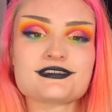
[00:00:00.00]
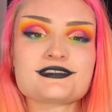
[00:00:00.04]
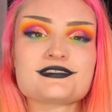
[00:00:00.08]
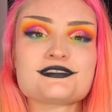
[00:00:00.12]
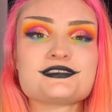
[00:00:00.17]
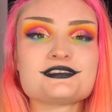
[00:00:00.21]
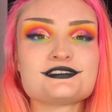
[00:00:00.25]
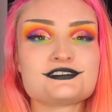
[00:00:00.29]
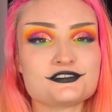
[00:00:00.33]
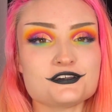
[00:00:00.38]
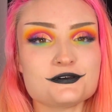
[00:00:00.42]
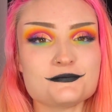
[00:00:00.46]

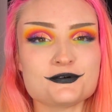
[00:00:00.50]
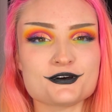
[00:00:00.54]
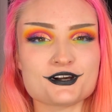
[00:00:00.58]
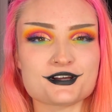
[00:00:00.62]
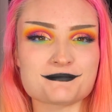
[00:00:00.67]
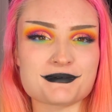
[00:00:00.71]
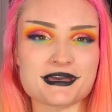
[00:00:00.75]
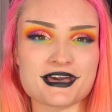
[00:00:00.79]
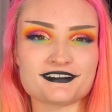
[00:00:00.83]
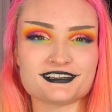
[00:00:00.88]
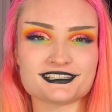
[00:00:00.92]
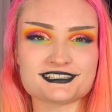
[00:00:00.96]
The two
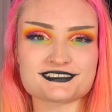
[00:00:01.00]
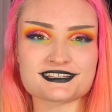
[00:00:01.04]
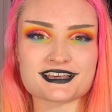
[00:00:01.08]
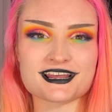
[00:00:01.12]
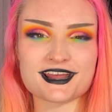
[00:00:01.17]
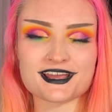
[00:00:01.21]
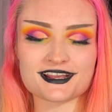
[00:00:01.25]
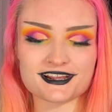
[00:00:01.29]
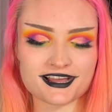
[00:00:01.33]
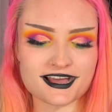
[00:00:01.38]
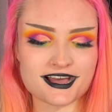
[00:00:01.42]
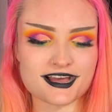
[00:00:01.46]
book palettes that
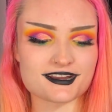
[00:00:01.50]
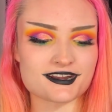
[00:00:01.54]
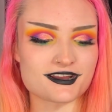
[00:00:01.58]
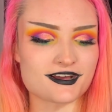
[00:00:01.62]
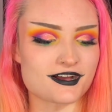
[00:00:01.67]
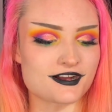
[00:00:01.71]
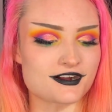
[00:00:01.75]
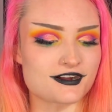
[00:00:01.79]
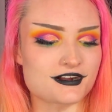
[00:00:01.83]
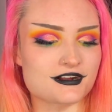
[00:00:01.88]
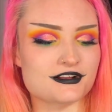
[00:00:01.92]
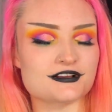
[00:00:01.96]
I got
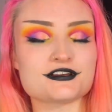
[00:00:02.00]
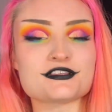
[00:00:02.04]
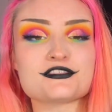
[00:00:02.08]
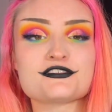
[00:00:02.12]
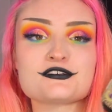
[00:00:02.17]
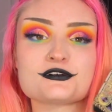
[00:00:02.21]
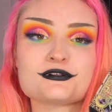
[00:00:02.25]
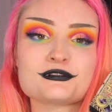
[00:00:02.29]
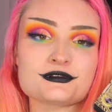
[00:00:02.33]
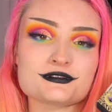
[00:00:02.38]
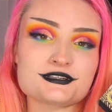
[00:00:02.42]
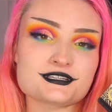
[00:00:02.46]
are
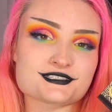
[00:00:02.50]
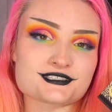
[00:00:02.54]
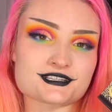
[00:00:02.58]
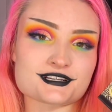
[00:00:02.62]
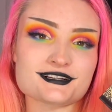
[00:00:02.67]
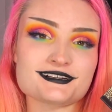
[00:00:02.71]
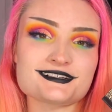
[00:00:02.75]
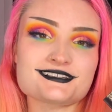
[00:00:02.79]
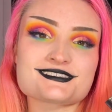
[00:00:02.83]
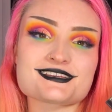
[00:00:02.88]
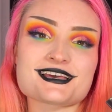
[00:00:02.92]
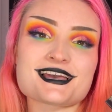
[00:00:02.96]
Cthulhu
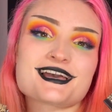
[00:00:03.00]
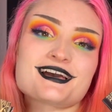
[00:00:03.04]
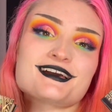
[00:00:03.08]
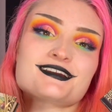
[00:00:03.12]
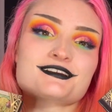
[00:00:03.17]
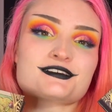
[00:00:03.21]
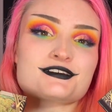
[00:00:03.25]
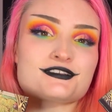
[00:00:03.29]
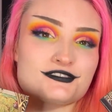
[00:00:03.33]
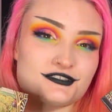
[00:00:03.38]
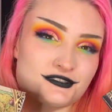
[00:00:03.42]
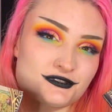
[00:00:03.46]
Desserts
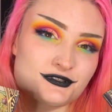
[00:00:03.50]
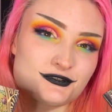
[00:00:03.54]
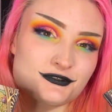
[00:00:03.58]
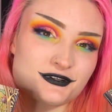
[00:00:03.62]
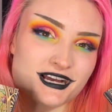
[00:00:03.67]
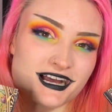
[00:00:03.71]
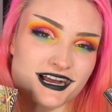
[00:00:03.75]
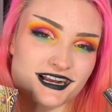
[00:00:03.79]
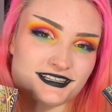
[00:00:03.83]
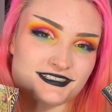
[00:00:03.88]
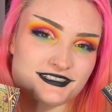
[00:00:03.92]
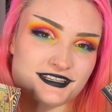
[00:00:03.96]
and Cthulhu
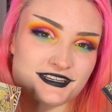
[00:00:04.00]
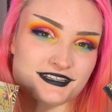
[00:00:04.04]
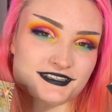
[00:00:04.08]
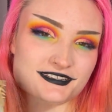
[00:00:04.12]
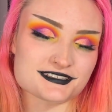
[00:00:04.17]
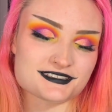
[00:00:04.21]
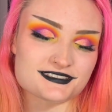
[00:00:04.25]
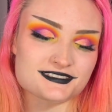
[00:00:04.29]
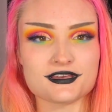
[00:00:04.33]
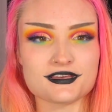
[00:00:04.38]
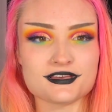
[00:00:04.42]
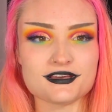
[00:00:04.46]

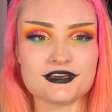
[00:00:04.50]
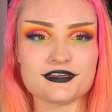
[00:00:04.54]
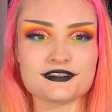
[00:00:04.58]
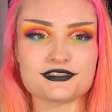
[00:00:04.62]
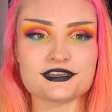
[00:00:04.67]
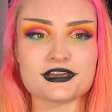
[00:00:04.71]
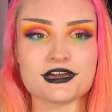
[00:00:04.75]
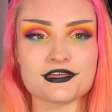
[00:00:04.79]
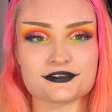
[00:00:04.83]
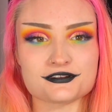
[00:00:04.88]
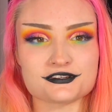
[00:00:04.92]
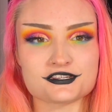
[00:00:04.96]
Cocktails.
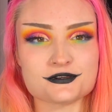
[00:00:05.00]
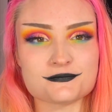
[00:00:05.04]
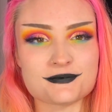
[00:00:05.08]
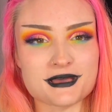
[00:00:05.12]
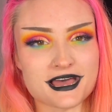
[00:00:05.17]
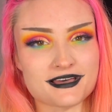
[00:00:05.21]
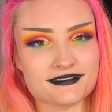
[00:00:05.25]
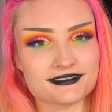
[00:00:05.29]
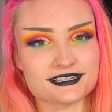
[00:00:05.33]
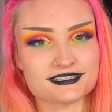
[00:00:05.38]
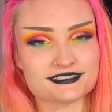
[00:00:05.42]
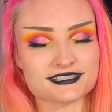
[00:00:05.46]
The other two
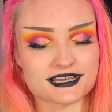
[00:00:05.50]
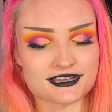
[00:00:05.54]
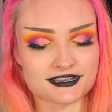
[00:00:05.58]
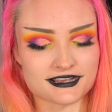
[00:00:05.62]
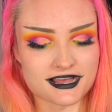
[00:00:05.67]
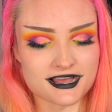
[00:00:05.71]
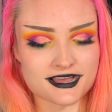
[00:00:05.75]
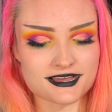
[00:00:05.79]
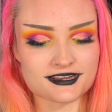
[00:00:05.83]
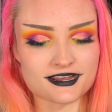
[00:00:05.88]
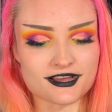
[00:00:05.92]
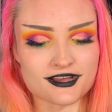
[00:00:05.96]
palettes I
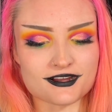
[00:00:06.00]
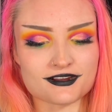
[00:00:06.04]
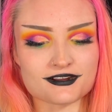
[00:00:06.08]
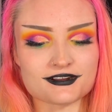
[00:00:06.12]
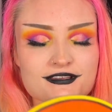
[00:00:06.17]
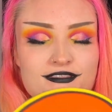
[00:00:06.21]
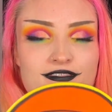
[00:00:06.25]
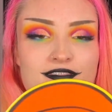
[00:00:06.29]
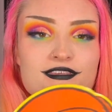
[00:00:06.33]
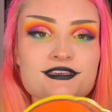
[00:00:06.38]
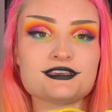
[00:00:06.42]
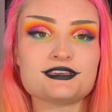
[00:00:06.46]
got
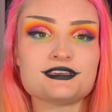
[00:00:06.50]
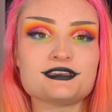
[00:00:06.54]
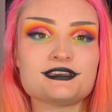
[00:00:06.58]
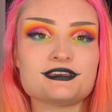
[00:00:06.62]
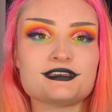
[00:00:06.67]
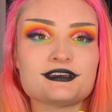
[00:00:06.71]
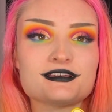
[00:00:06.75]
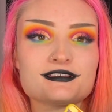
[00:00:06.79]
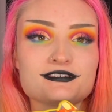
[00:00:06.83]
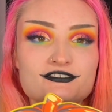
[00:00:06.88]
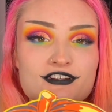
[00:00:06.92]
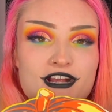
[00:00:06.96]
are
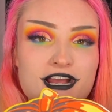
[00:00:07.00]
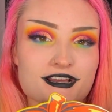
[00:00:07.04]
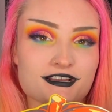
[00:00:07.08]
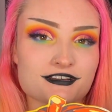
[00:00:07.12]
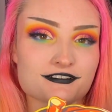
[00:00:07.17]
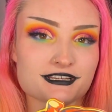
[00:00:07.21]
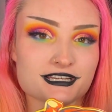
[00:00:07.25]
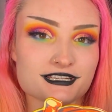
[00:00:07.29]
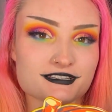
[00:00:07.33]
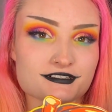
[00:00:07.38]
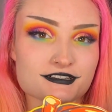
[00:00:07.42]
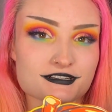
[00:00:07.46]
the
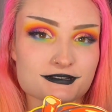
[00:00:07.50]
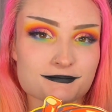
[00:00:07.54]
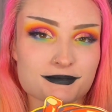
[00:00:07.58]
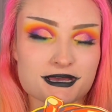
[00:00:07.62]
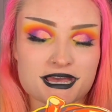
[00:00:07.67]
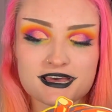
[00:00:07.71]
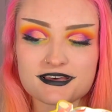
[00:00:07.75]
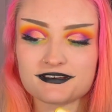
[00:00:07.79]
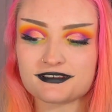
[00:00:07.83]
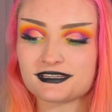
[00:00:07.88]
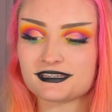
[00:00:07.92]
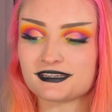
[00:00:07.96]
Jack-o'-lantern
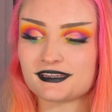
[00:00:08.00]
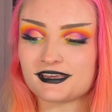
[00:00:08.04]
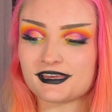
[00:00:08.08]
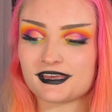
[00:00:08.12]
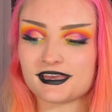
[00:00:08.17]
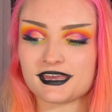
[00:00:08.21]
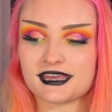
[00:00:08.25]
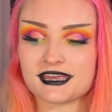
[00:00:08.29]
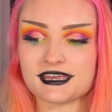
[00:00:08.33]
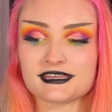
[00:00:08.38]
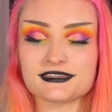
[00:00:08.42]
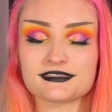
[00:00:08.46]
palette
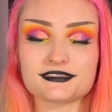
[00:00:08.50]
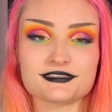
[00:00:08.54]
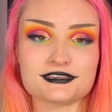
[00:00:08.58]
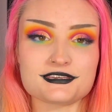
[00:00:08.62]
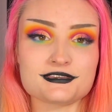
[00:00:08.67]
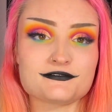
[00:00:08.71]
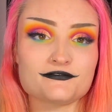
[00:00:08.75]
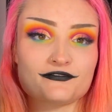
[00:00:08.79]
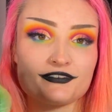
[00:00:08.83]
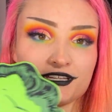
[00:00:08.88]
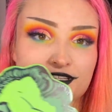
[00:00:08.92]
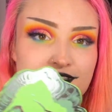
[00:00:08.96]
and
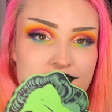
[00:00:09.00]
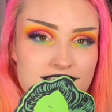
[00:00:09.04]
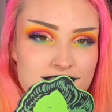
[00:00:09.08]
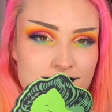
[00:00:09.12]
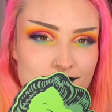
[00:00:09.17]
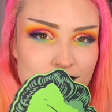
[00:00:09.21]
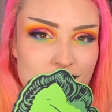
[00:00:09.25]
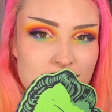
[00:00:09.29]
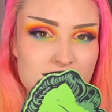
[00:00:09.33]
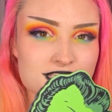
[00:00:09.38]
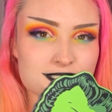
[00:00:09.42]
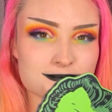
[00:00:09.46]
the
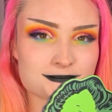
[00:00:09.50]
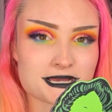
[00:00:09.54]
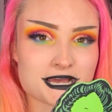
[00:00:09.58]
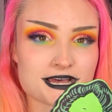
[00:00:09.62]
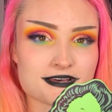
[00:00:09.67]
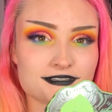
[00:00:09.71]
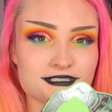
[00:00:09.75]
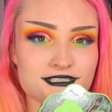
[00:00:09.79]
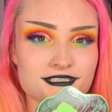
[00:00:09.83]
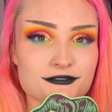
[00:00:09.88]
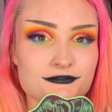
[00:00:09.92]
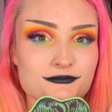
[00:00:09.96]
Vincent Price
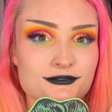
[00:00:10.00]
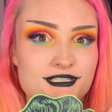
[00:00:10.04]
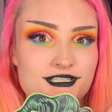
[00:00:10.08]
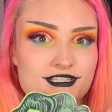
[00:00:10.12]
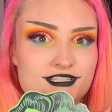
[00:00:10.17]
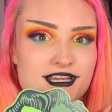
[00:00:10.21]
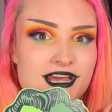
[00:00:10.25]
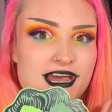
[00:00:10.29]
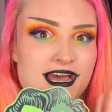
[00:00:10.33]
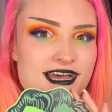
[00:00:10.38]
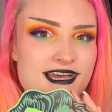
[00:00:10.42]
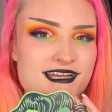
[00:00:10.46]
palette,
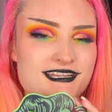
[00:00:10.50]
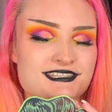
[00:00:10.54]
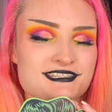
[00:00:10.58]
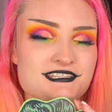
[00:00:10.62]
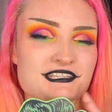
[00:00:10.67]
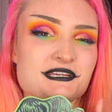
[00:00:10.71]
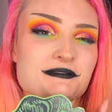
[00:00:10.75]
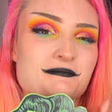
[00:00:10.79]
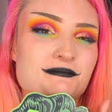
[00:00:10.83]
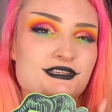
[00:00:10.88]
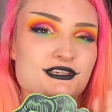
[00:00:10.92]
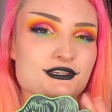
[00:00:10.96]
which has
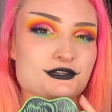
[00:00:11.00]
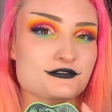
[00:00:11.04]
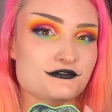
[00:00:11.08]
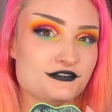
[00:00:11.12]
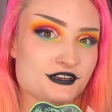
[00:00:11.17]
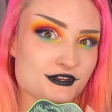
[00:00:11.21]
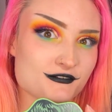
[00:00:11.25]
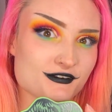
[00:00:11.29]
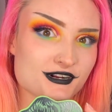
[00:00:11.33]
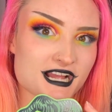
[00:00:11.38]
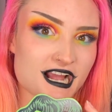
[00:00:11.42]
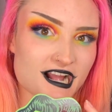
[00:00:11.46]
some
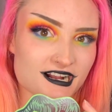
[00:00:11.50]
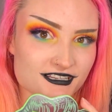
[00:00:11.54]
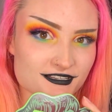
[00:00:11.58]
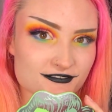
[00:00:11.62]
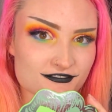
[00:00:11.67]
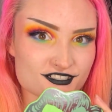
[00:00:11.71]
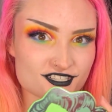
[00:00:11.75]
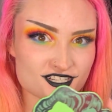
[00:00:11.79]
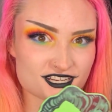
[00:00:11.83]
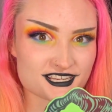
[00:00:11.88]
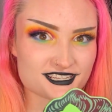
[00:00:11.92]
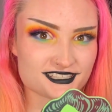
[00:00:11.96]
UV
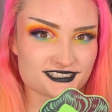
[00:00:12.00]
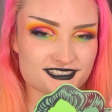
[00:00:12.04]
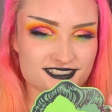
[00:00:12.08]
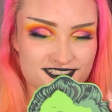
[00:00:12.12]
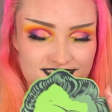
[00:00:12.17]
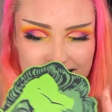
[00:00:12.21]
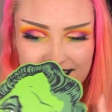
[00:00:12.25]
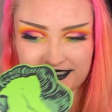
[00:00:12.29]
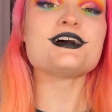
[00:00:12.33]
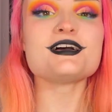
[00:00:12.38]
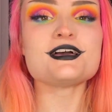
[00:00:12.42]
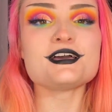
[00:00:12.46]
reactive
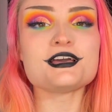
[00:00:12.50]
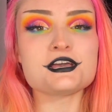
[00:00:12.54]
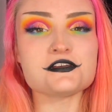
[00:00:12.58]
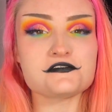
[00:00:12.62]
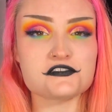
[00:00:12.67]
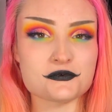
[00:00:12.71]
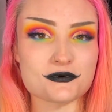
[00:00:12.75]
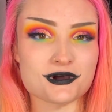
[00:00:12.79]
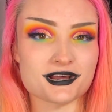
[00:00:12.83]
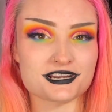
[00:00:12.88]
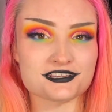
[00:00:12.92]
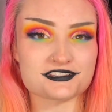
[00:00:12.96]
shades. If
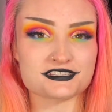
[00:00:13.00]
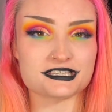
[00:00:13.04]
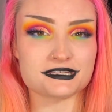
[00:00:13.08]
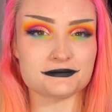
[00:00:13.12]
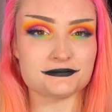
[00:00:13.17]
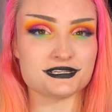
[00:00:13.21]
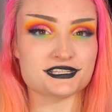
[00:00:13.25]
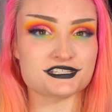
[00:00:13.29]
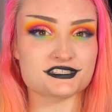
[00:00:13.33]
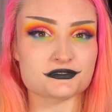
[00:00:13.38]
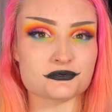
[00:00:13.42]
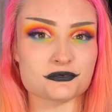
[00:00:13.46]
you want to see
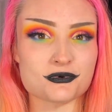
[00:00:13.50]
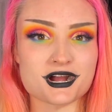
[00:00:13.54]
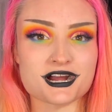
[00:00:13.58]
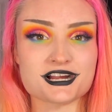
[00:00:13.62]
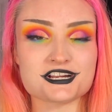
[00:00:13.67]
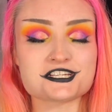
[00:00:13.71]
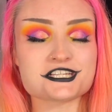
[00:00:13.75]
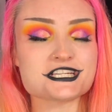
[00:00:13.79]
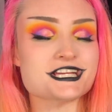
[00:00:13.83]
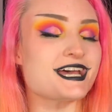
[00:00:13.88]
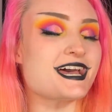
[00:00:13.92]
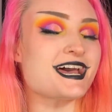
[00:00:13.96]
me swatch